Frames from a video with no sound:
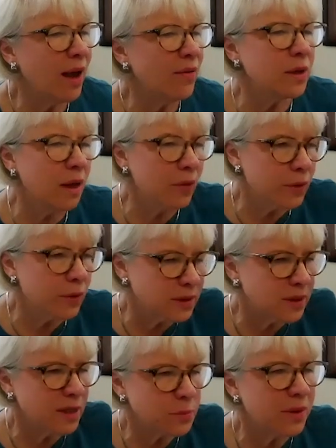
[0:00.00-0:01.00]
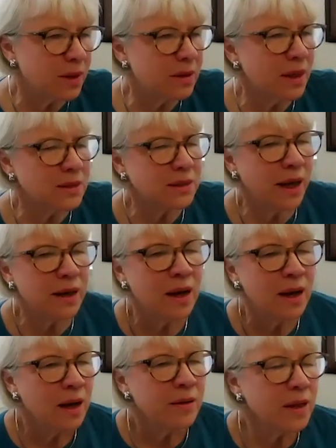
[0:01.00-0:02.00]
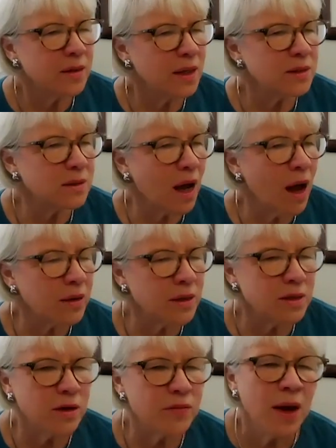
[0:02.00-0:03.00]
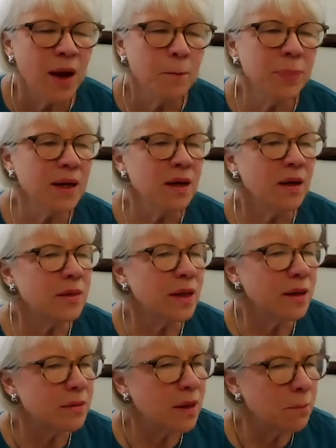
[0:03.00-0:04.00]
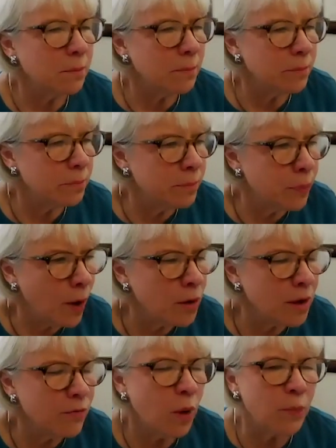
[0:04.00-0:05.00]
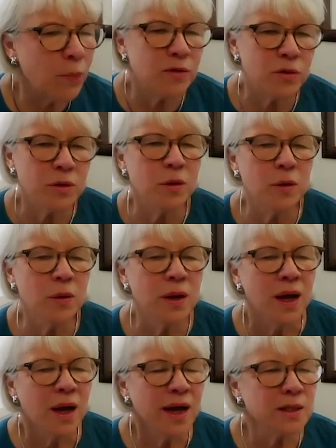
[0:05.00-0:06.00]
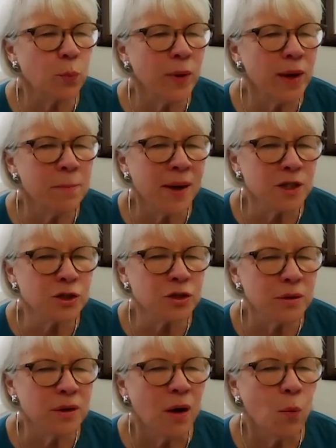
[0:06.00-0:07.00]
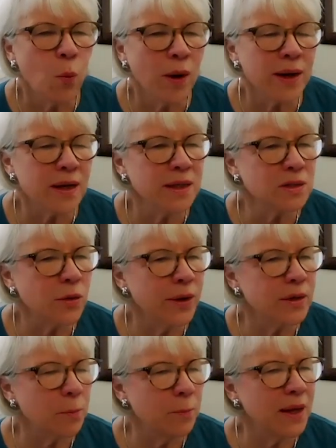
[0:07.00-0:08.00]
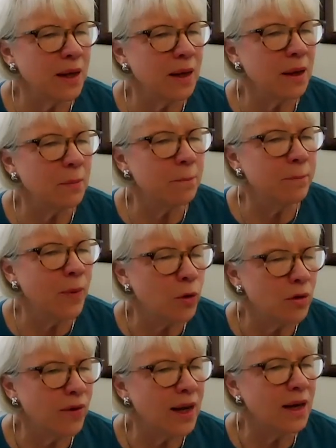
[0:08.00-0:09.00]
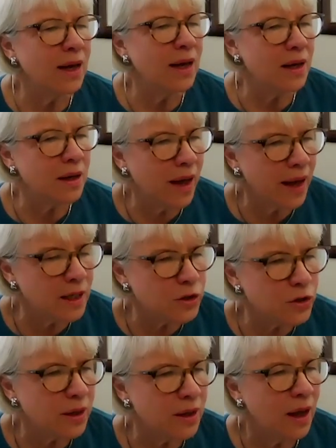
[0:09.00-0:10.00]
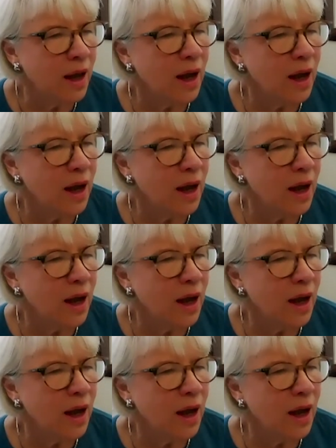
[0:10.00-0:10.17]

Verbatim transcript: We have another assessment that does that, that does cognitive. But the, the bulk of what we do is we measure what is going to be motivating and engaging.